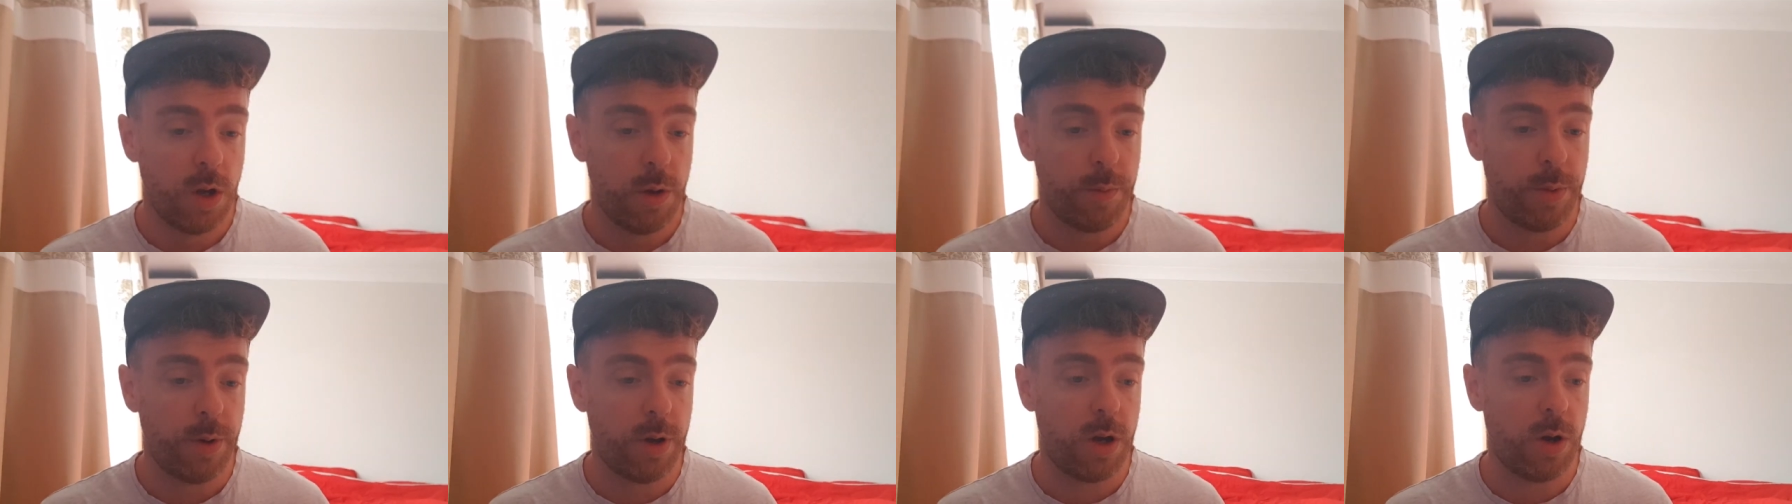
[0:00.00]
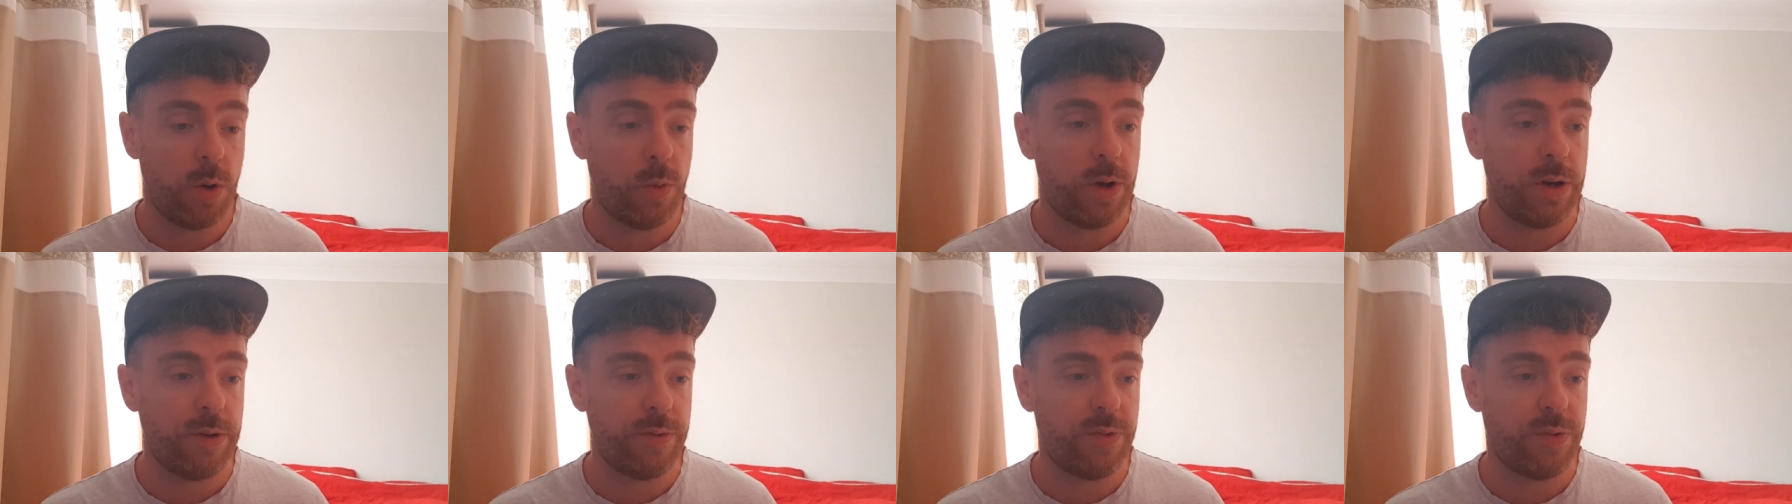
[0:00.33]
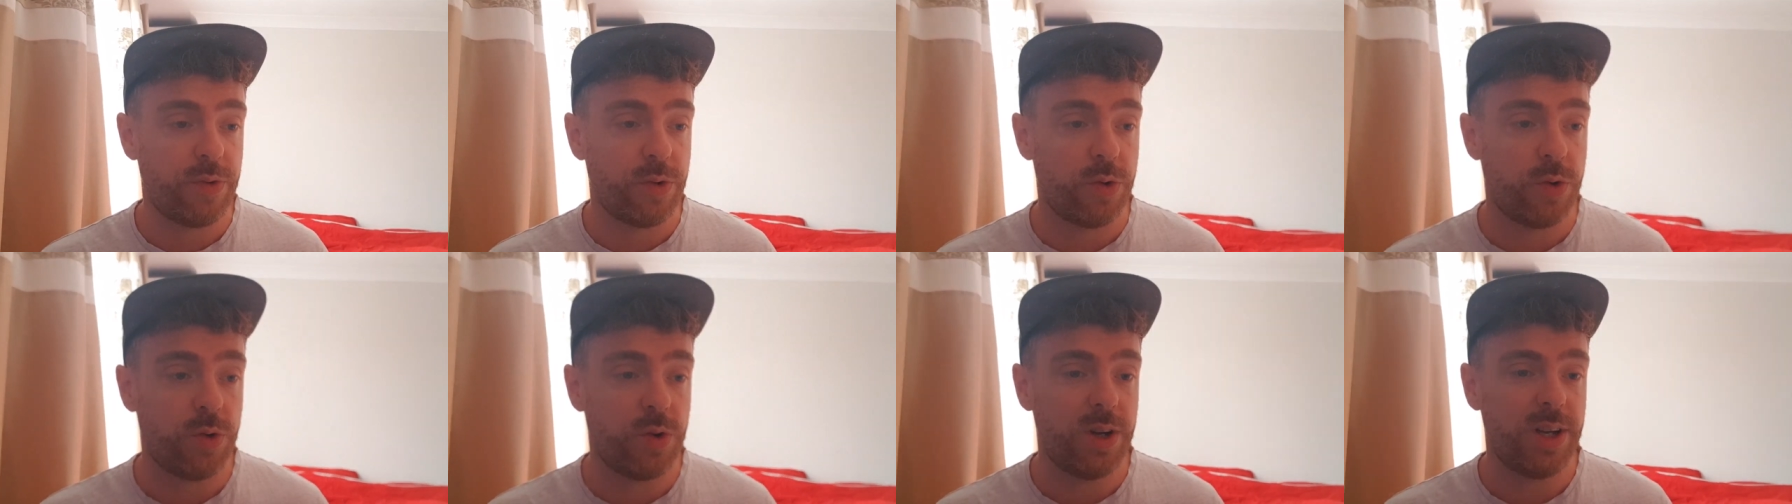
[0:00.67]
But I went
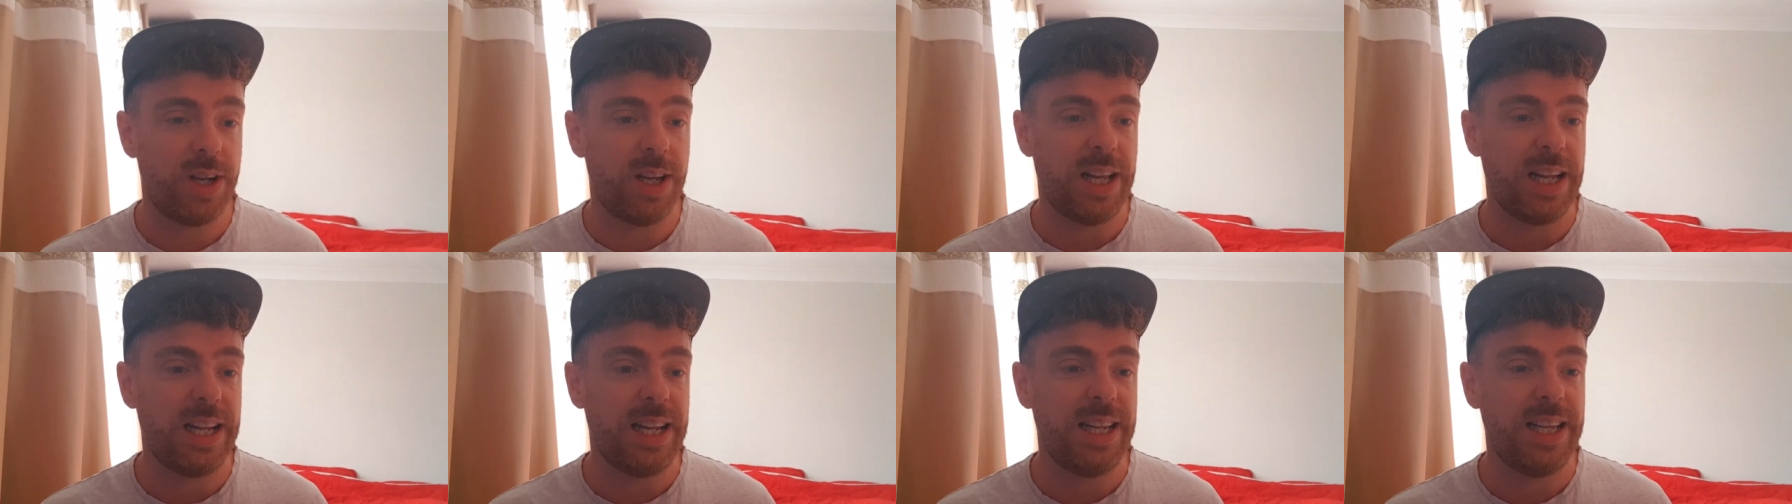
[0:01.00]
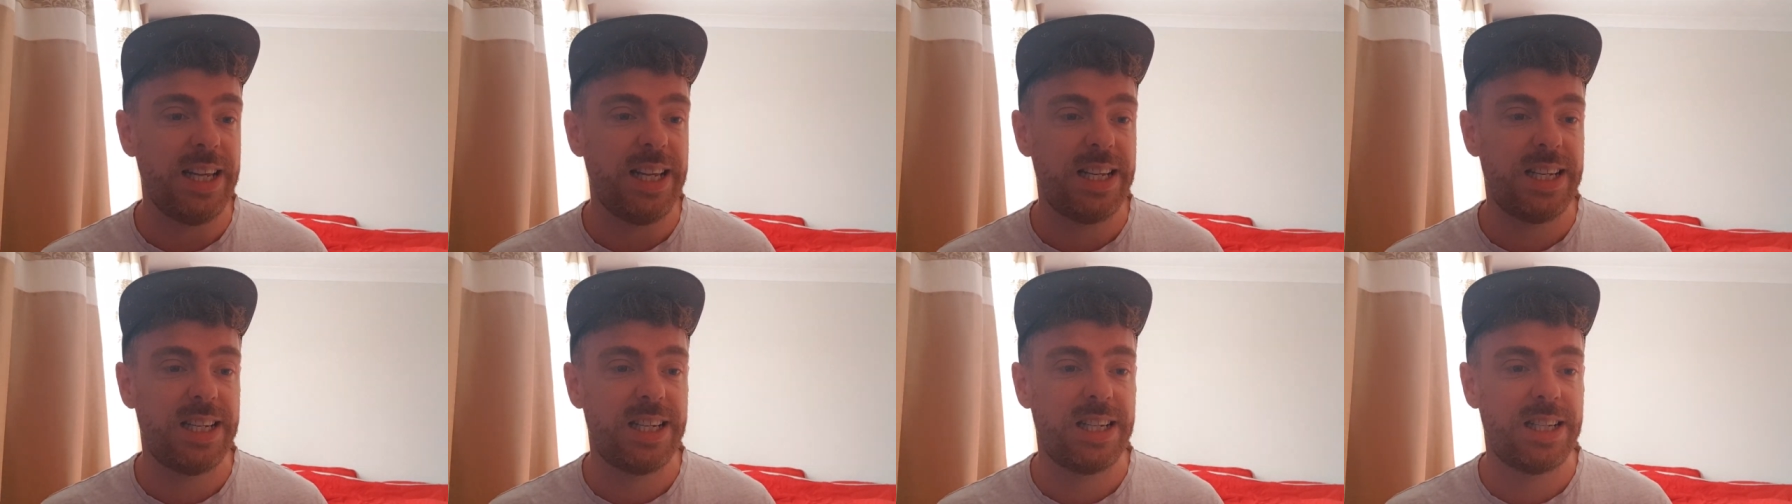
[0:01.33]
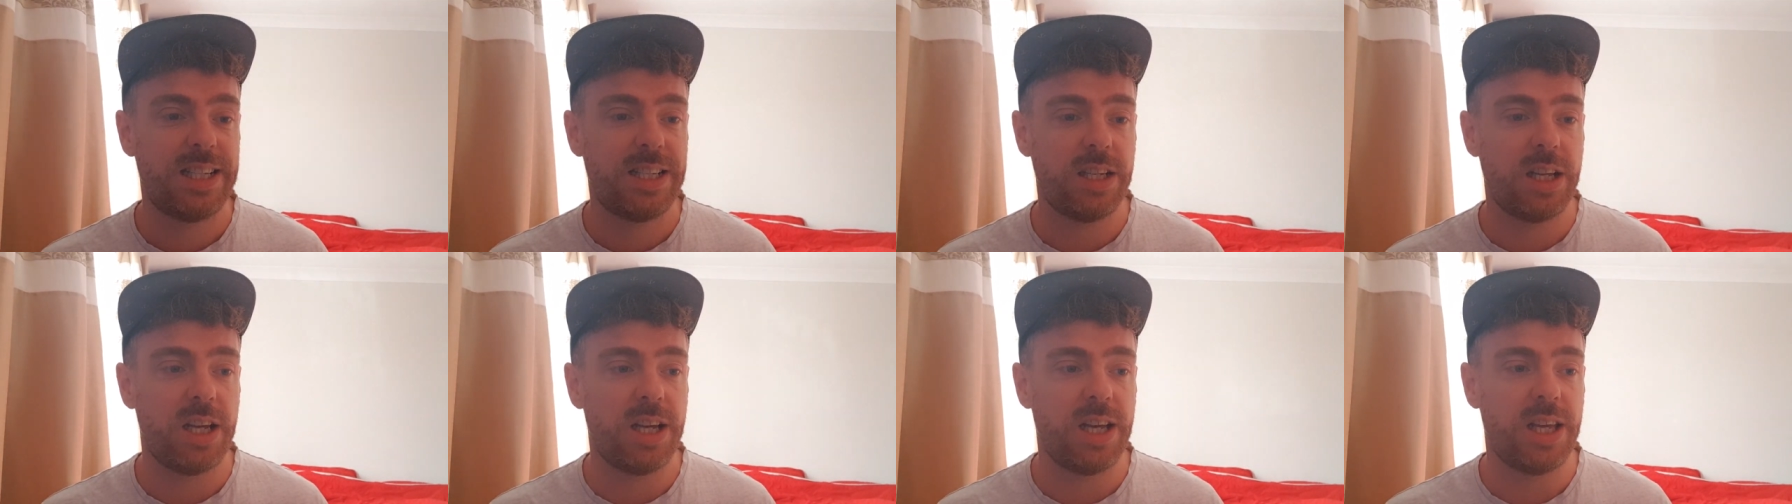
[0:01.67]
for at least